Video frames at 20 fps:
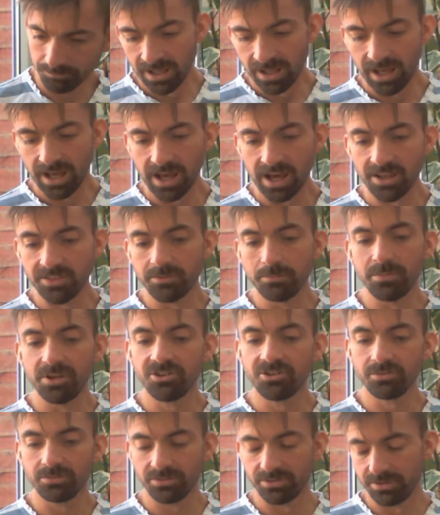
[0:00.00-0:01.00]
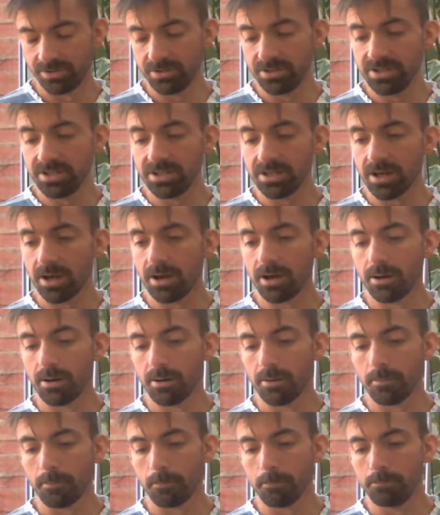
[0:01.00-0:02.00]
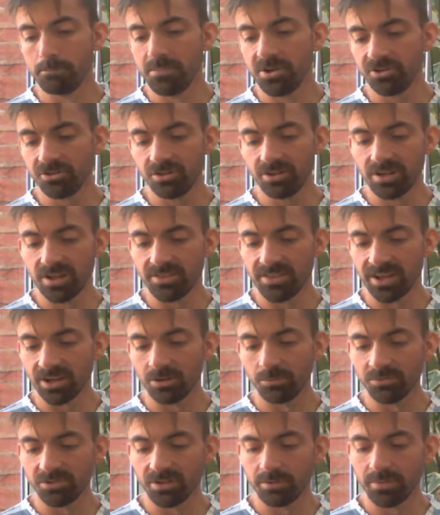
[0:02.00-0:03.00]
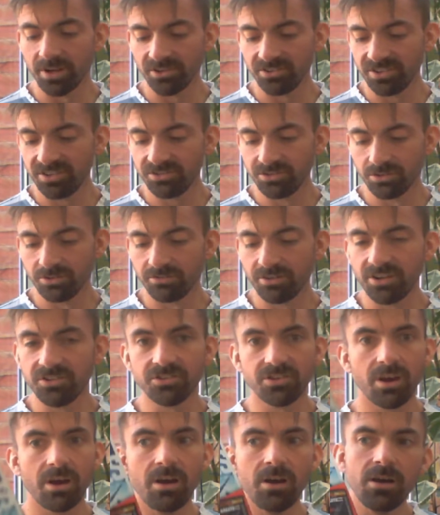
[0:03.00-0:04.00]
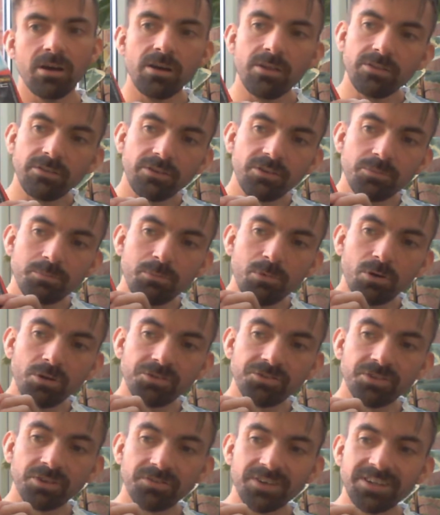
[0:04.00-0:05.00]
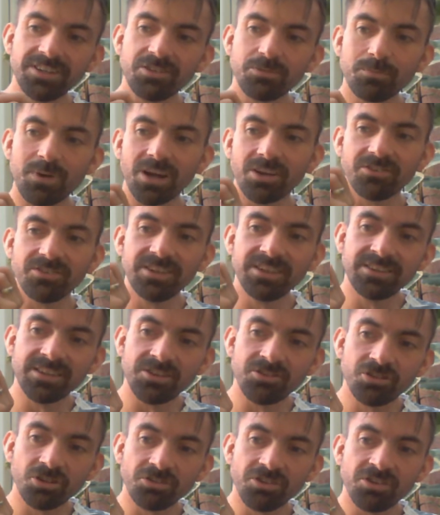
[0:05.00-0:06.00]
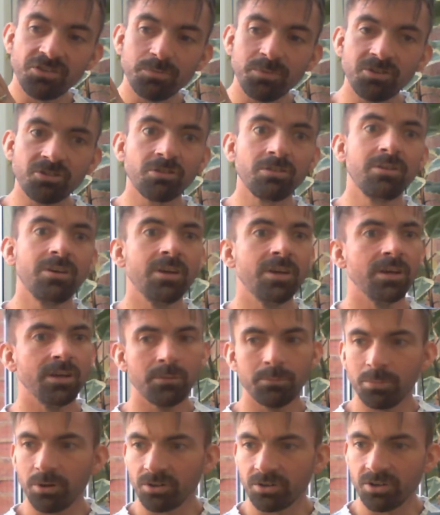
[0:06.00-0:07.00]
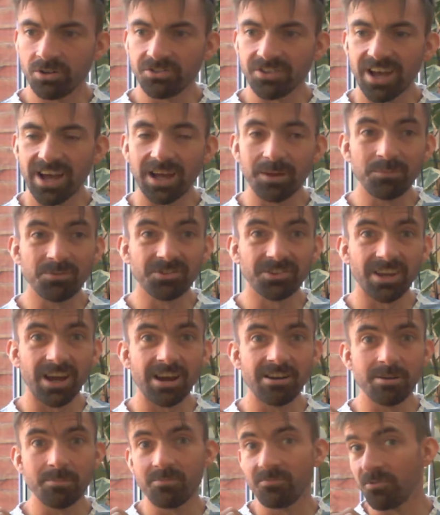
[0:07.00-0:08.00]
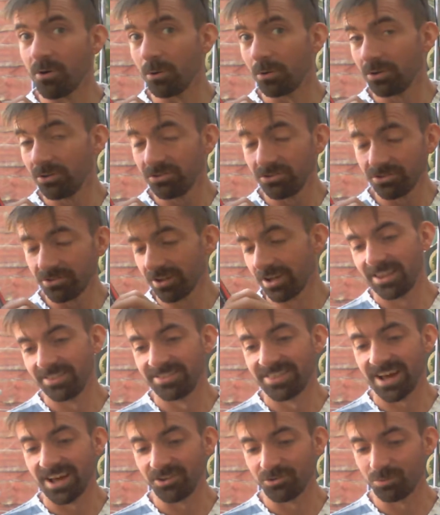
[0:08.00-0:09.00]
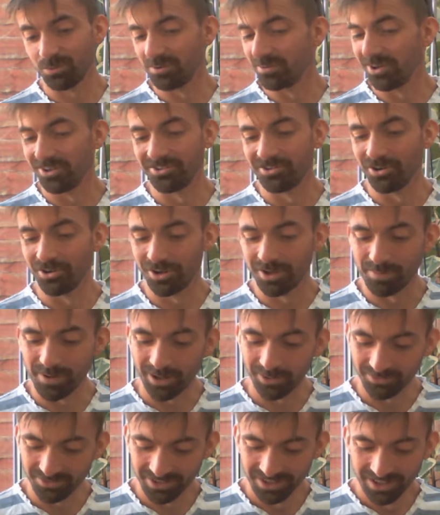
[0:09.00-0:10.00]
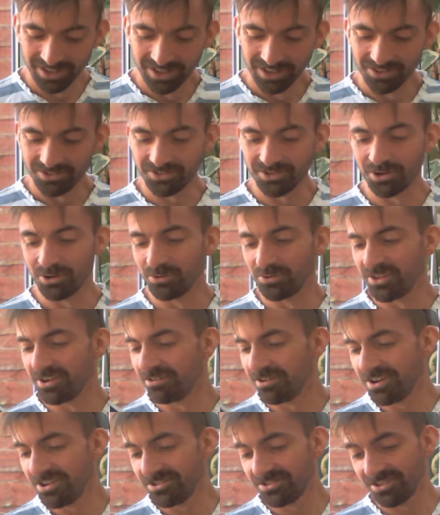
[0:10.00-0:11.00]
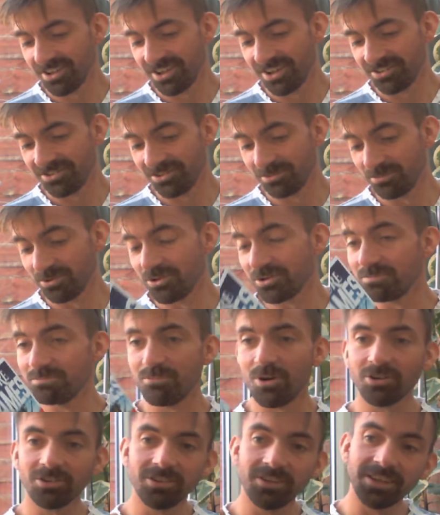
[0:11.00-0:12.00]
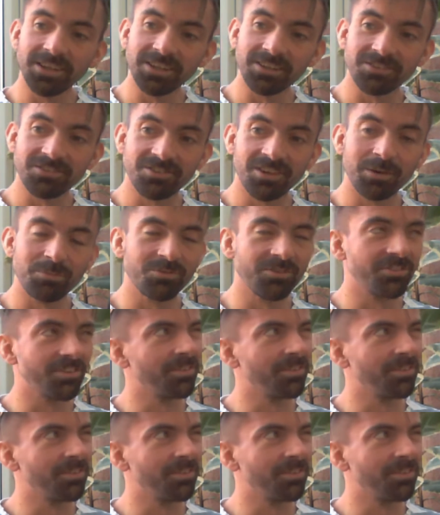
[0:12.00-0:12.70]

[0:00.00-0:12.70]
The mission that comes in the magazine. So there's more stuff in this magazine than just this mission, but because I'm Skyrim focused, that's what I'm going to talk about. So there is some good modelling tips.